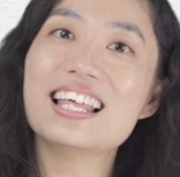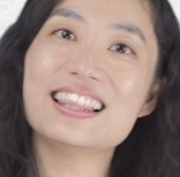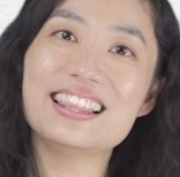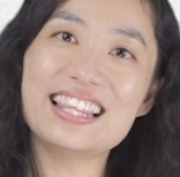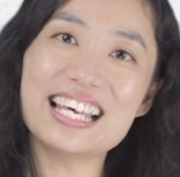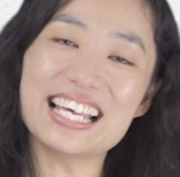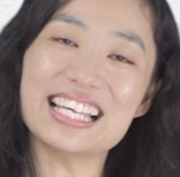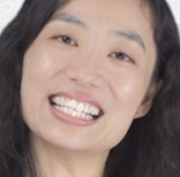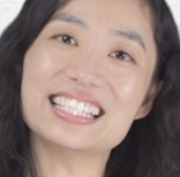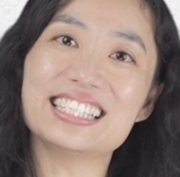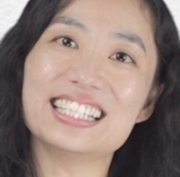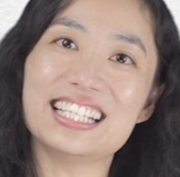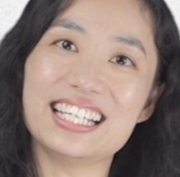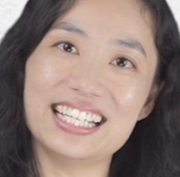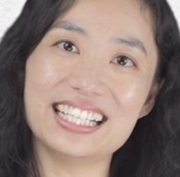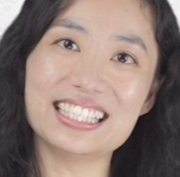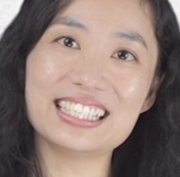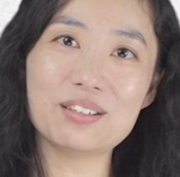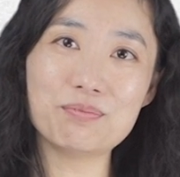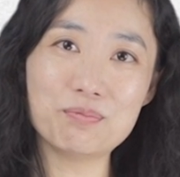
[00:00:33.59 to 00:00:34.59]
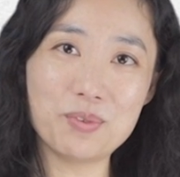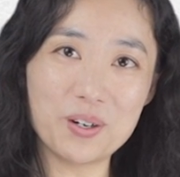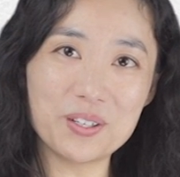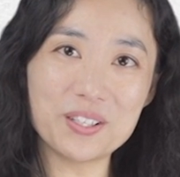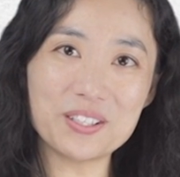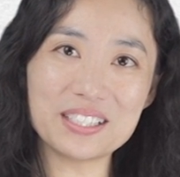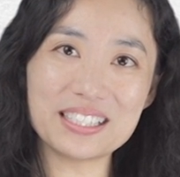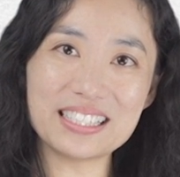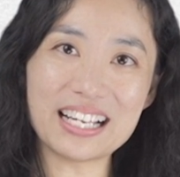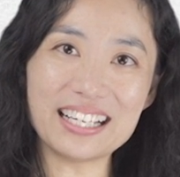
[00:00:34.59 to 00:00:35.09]
this is a
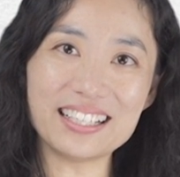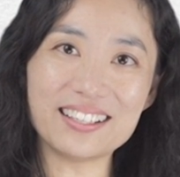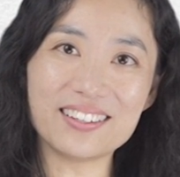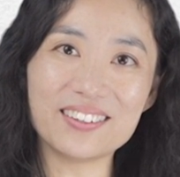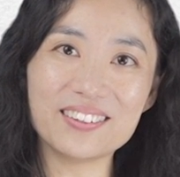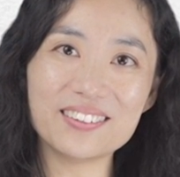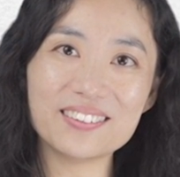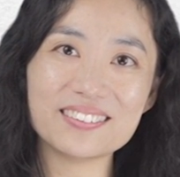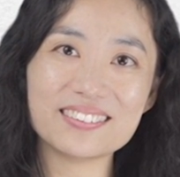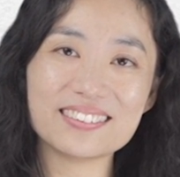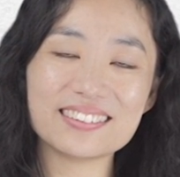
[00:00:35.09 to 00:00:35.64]
motorcycle.